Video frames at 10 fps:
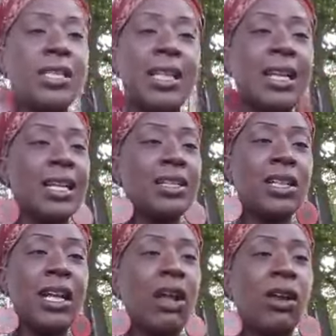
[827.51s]
It's not
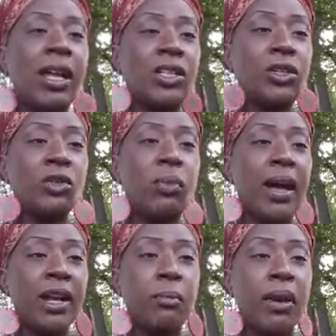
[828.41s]
necessarily I don't like to use
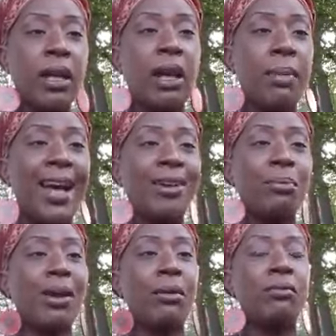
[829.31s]
buyer uh, buyer
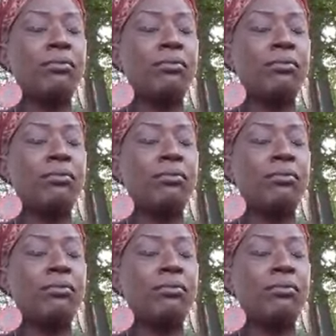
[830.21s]
bear.